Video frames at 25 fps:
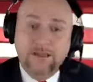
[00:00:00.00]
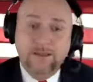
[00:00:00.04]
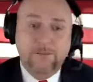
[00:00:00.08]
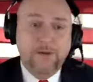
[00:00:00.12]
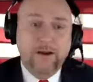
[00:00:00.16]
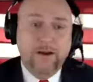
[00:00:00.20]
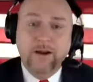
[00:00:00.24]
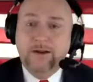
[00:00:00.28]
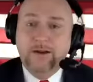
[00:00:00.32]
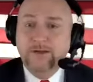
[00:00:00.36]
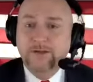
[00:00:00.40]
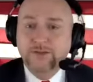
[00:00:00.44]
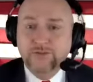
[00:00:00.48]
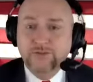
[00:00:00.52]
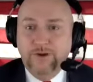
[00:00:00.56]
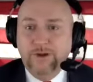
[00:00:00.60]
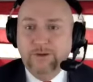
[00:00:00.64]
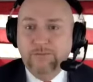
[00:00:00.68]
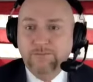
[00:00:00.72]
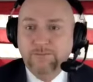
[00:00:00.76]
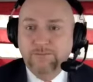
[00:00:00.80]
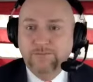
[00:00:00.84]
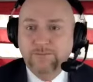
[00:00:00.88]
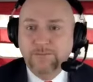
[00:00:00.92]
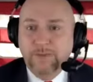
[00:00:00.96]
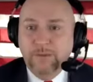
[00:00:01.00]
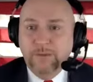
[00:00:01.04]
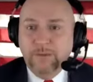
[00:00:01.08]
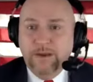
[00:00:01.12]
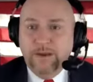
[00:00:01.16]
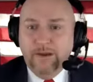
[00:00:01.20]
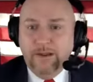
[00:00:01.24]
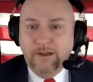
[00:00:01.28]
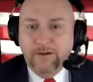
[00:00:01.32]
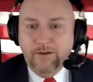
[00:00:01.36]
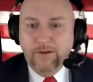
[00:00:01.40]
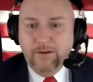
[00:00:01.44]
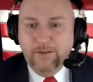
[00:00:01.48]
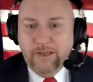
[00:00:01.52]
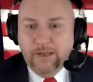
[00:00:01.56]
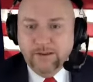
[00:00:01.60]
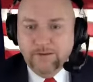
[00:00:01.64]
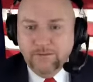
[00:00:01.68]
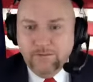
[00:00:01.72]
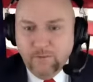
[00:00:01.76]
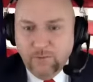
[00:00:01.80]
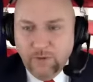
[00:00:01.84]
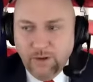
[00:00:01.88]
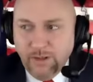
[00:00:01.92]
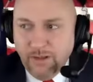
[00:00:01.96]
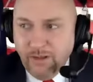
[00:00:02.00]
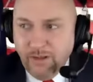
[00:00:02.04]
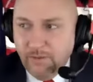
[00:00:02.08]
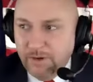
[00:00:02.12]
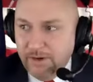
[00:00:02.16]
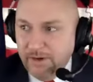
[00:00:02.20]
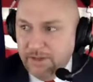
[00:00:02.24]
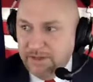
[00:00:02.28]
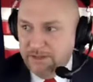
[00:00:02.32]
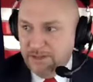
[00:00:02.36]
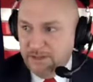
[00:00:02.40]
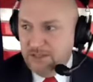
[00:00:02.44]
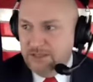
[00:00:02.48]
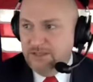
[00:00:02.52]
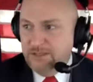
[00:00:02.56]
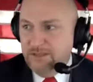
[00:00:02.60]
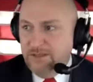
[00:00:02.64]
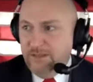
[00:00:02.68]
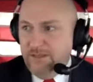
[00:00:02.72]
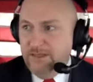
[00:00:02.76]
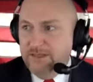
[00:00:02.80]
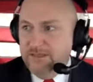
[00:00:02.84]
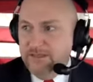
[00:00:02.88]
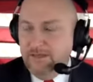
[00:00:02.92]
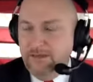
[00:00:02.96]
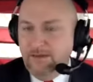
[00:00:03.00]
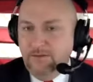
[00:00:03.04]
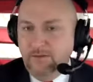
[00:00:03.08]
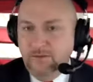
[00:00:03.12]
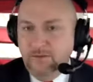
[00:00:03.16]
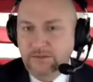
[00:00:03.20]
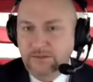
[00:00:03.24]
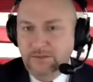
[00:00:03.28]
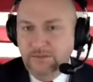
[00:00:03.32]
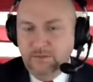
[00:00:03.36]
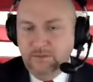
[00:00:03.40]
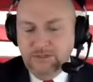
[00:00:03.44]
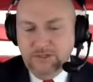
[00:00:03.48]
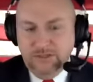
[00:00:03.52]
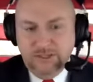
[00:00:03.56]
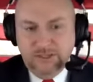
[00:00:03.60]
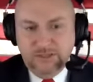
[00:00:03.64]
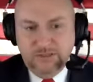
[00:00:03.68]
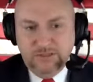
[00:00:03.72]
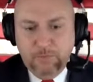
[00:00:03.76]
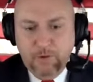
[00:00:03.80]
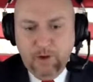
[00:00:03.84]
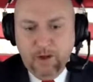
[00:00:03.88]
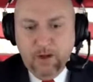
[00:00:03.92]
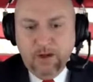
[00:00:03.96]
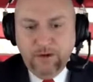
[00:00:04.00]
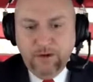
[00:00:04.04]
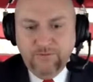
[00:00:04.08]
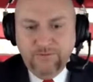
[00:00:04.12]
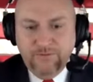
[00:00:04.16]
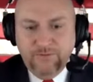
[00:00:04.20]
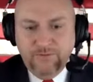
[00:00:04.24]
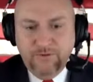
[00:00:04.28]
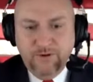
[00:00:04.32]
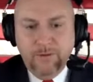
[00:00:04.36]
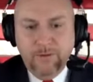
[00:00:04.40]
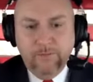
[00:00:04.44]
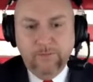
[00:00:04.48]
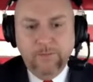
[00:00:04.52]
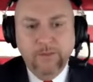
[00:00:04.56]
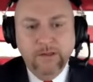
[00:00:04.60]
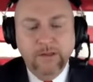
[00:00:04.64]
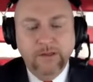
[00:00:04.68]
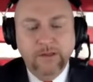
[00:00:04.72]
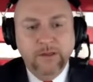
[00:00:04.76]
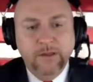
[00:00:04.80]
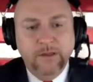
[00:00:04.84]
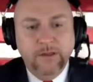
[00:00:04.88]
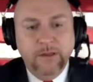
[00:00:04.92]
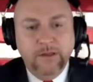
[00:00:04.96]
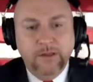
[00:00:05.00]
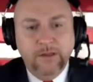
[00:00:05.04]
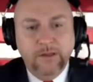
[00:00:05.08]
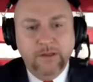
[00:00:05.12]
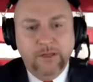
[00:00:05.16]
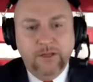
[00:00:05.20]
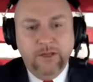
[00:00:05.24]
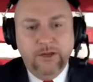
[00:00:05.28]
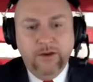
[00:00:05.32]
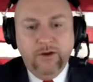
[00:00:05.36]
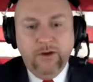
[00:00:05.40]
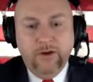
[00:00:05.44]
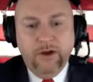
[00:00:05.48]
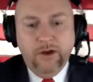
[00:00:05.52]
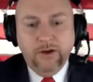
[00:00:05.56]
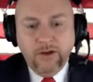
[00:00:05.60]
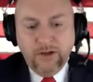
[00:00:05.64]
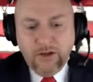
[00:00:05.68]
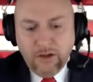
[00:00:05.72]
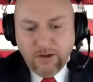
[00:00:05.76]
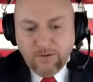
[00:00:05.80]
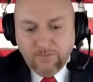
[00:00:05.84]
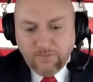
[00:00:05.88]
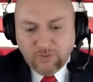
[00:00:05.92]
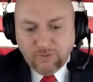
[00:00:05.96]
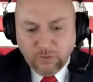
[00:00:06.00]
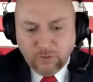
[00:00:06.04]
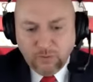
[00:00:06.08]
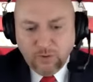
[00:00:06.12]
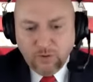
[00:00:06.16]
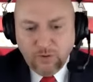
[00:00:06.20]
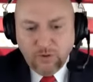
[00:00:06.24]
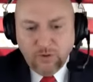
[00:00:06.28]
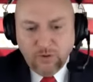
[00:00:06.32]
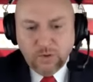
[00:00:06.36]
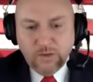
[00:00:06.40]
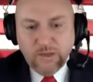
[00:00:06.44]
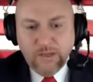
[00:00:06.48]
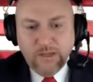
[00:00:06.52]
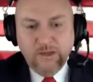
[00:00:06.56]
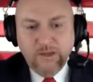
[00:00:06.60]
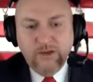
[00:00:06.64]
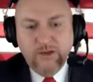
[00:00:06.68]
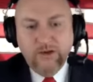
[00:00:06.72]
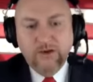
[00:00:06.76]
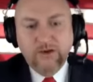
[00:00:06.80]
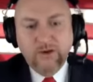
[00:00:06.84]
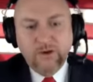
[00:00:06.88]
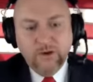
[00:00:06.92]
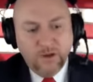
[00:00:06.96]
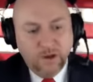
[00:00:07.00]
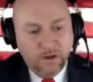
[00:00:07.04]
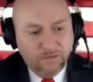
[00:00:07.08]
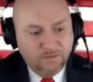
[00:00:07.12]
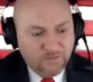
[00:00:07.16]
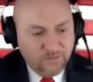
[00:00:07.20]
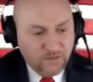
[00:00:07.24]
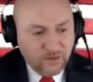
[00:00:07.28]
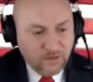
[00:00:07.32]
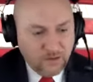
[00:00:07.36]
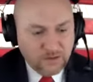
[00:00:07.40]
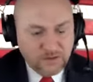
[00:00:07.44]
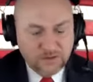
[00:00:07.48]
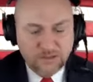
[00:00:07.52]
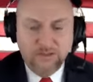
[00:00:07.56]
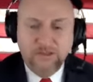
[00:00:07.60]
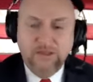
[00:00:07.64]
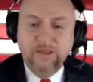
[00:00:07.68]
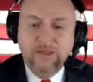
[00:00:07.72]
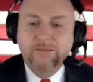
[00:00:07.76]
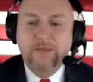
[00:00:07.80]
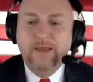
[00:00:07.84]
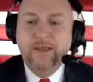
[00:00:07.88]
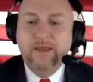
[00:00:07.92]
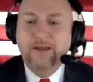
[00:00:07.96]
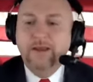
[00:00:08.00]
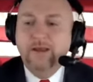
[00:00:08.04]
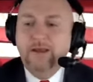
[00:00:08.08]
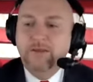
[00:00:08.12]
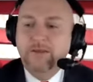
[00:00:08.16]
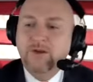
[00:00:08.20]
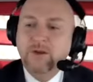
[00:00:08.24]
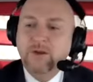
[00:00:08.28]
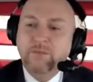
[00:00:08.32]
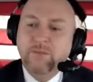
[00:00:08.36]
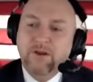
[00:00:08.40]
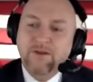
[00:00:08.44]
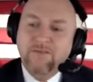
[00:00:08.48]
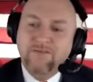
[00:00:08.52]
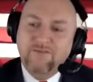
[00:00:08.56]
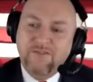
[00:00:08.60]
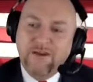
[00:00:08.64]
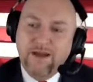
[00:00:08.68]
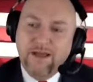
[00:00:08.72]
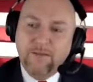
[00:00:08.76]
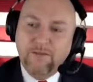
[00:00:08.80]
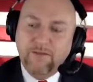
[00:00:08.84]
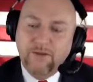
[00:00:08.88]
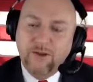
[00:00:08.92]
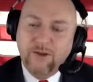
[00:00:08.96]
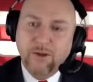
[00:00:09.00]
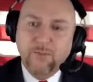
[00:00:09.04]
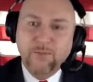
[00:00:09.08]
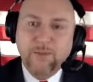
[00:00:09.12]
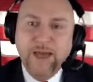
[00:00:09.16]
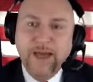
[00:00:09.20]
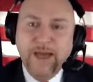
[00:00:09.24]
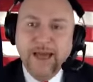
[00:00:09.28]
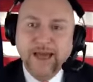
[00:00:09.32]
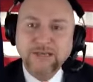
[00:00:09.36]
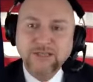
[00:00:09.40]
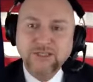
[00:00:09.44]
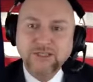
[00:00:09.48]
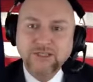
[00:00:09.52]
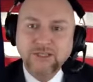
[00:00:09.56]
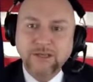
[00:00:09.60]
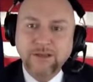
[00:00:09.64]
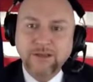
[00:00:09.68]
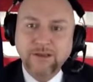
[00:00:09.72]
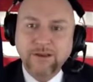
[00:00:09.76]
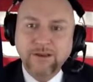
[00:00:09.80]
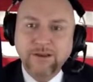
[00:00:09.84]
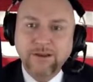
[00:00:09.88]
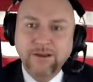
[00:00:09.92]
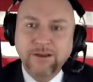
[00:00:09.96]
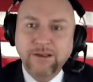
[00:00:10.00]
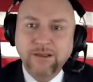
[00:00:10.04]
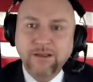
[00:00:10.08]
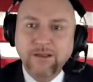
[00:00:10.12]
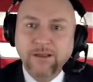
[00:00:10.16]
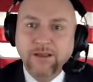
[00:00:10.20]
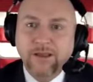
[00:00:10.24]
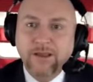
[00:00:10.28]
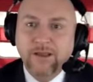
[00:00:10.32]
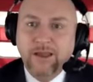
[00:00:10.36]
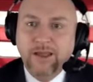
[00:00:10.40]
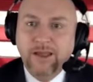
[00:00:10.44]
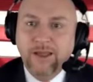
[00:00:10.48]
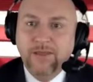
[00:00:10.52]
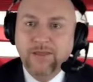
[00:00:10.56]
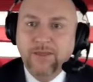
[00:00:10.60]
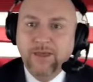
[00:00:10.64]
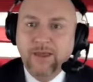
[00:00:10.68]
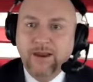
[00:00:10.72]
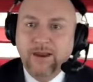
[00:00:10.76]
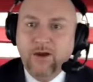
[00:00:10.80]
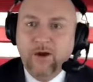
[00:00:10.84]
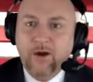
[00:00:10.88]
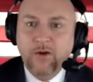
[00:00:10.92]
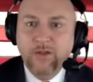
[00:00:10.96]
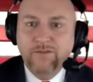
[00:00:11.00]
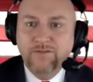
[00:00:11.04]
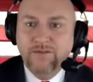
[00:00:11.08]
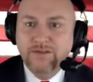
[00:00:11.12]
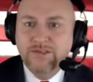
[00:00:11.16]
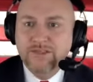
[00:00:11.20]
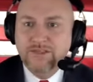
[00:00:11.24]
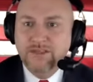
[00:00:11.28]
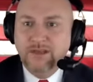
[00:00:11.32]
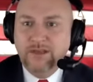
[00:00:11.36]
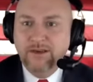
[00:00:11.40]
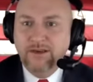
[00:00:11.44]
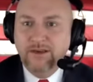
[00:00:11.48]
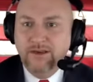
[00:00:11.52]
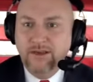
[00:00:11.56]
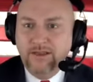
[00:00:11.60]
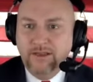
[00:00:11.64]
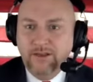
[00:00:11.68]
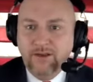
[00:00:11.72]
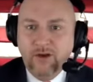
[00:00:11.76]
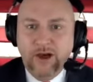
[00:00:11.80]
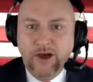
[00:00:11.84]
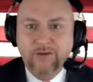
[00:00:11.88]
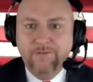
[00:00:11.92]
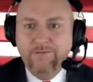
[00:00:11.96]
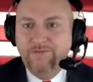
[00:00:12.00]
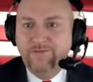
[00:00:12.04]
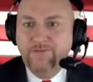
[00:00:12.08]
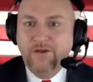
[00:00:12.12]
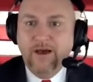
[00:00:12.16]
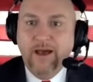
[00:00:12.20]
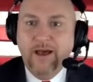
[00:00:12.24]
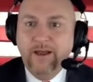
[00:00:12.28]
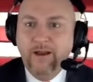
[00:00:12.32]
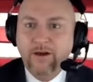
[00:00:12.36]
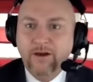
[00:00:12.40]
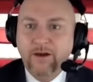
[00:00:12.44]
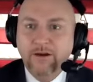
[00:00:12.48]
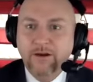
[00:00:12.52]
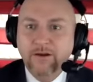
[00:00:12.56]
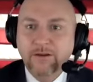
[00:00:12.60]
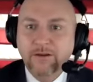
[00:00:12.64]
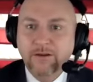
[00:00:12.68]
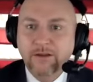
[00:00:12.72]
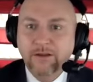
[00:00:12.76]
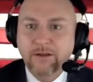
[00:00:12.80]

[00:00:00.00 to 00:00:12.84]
American dream. I mean, that really what it is. Was it spawned from, uncomfortable in your comfort, and then a little bit of following your passion, and then all of a sudden it caught fire,